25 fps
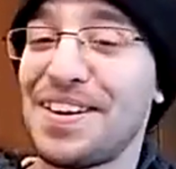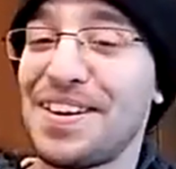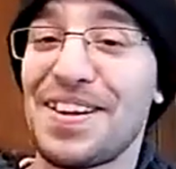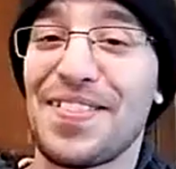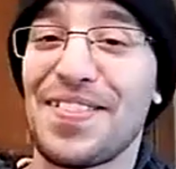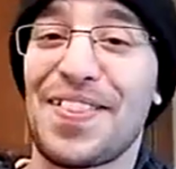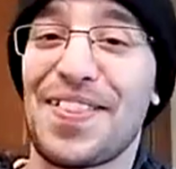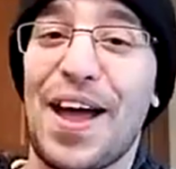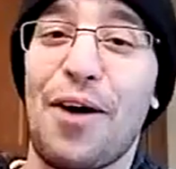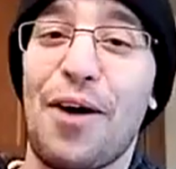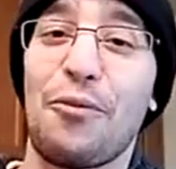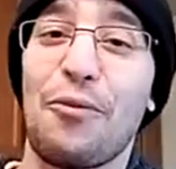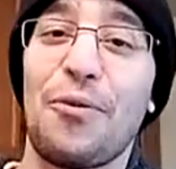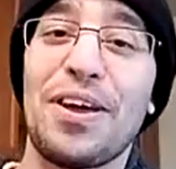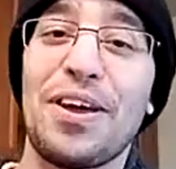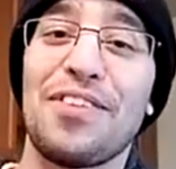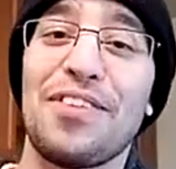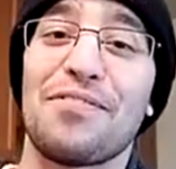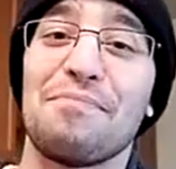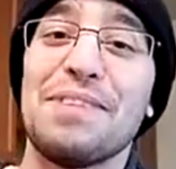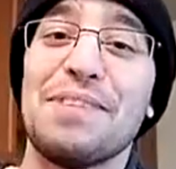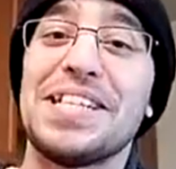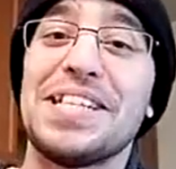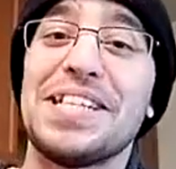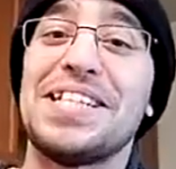that
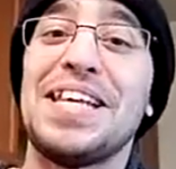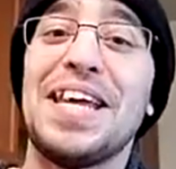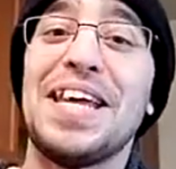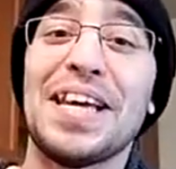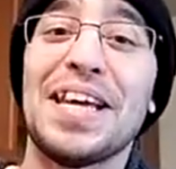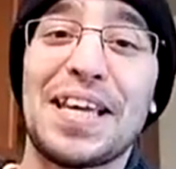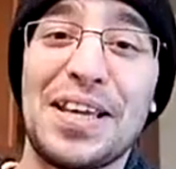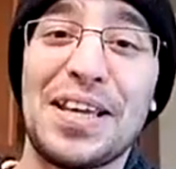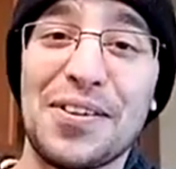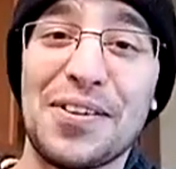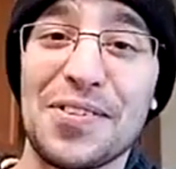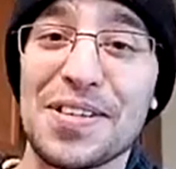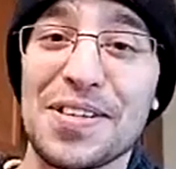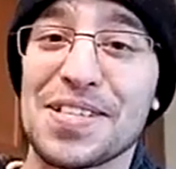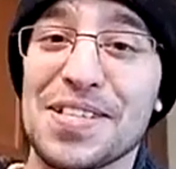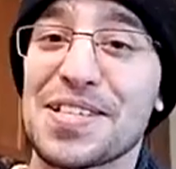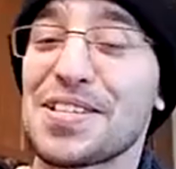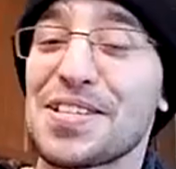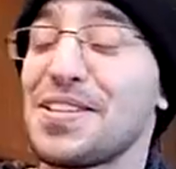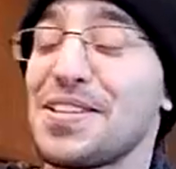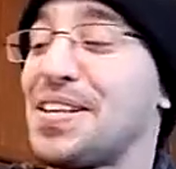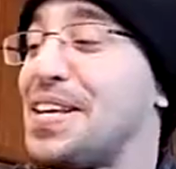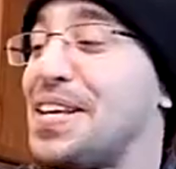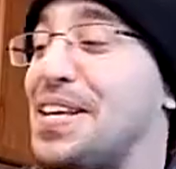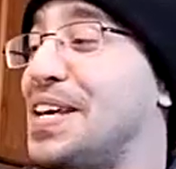we've
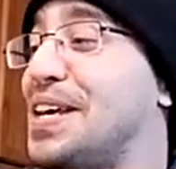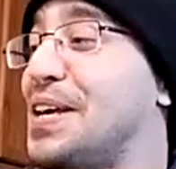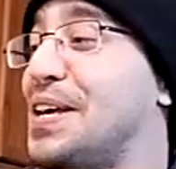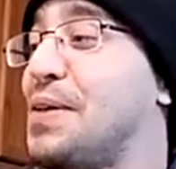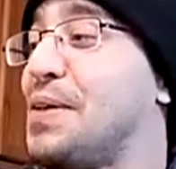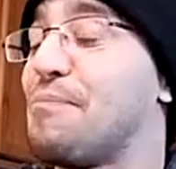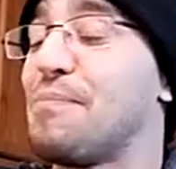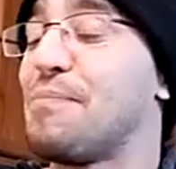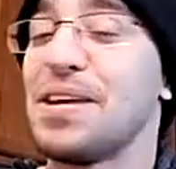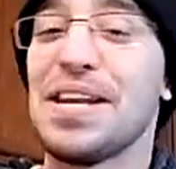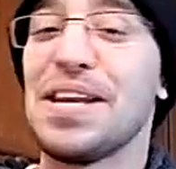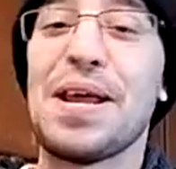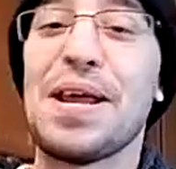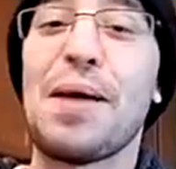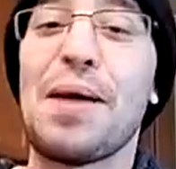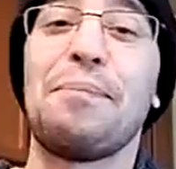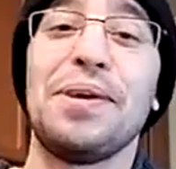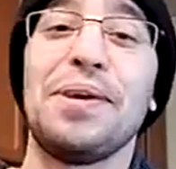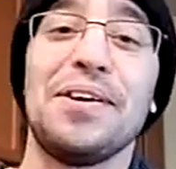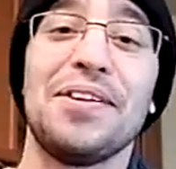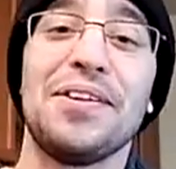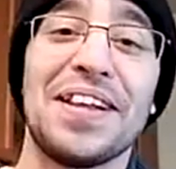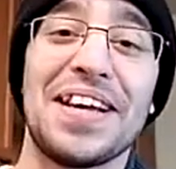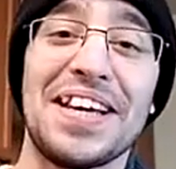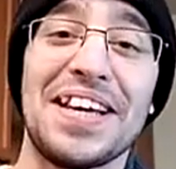meticulously
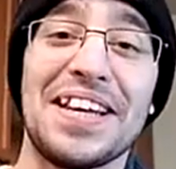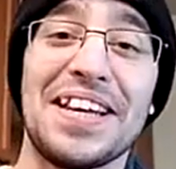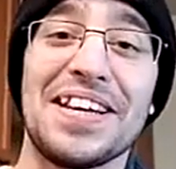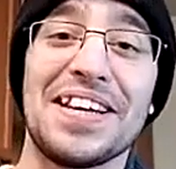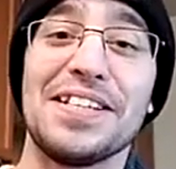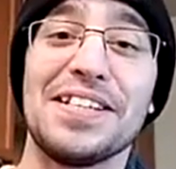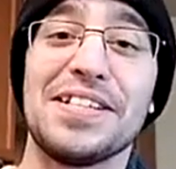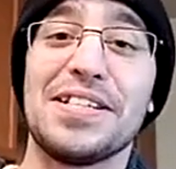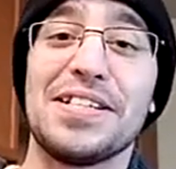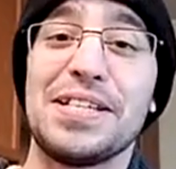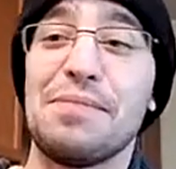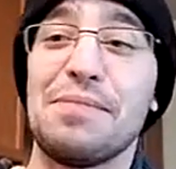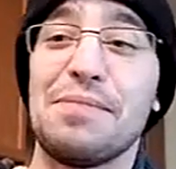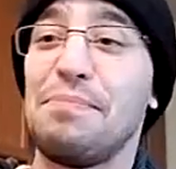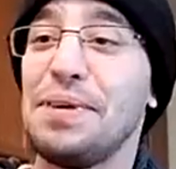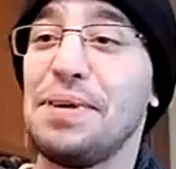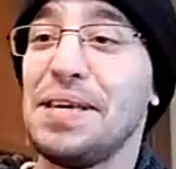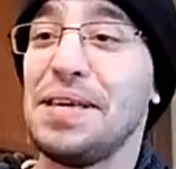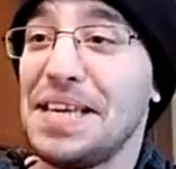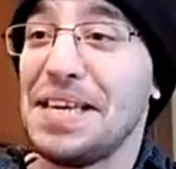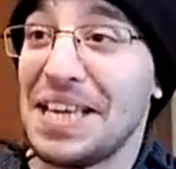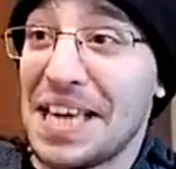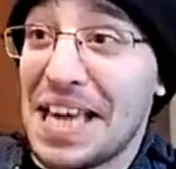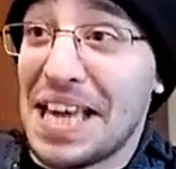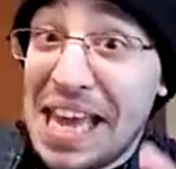manipulated to
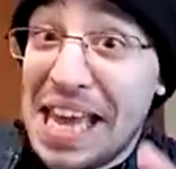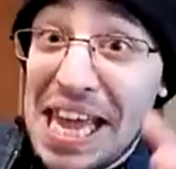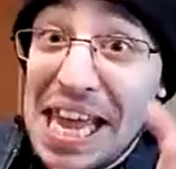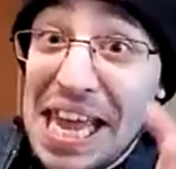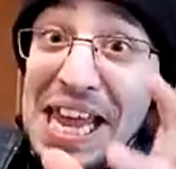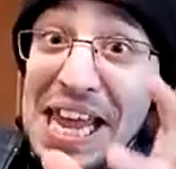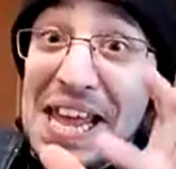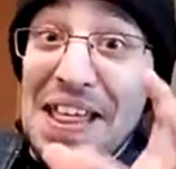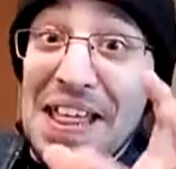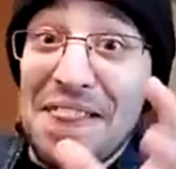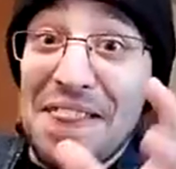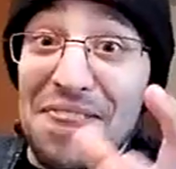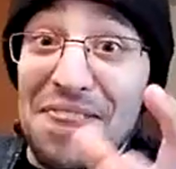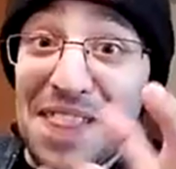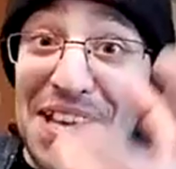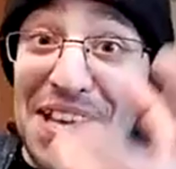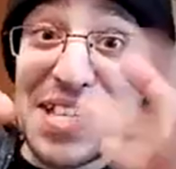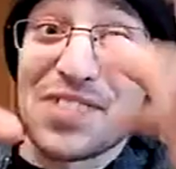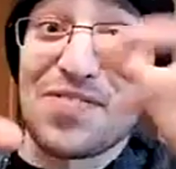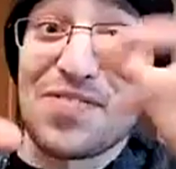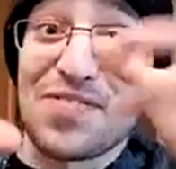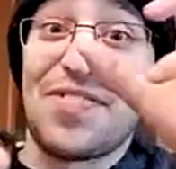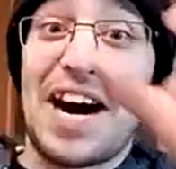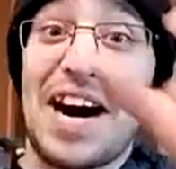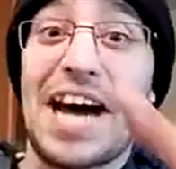be in
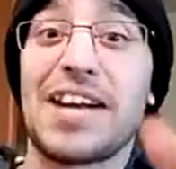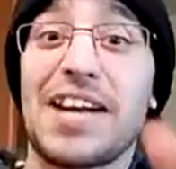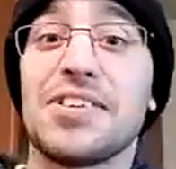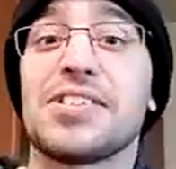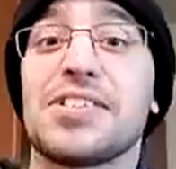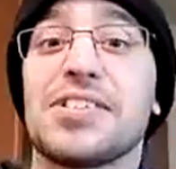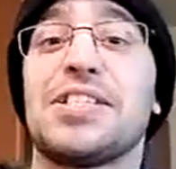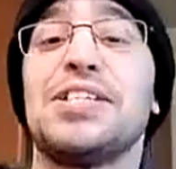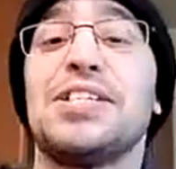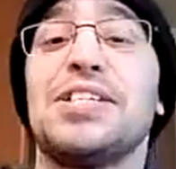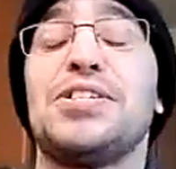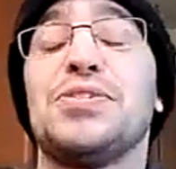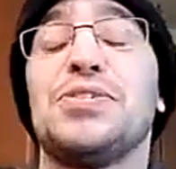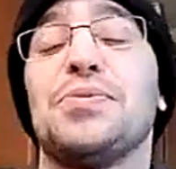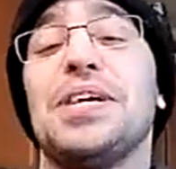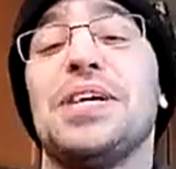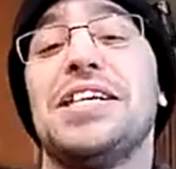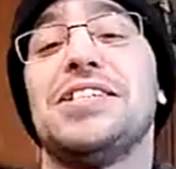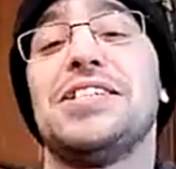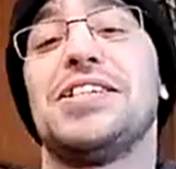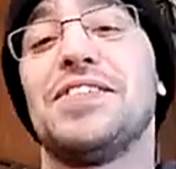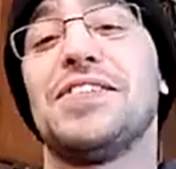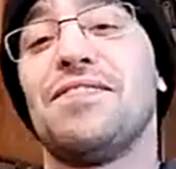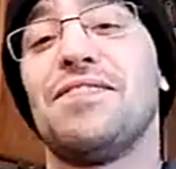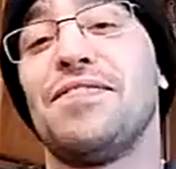this final
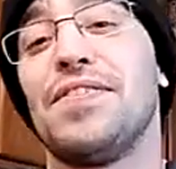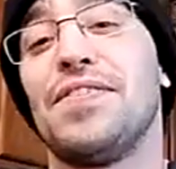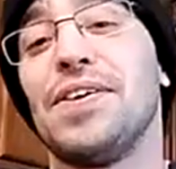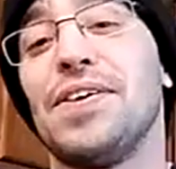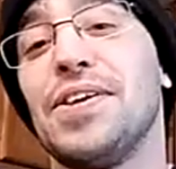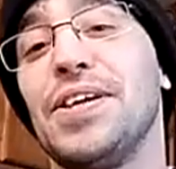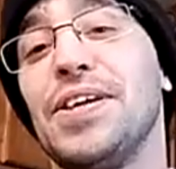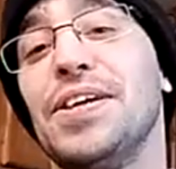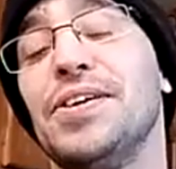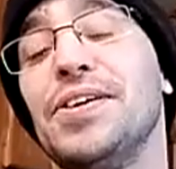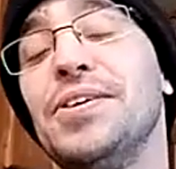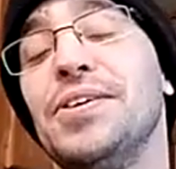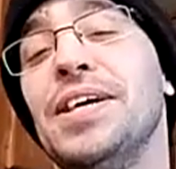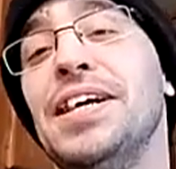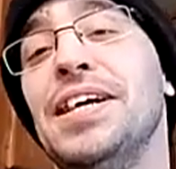situation for you?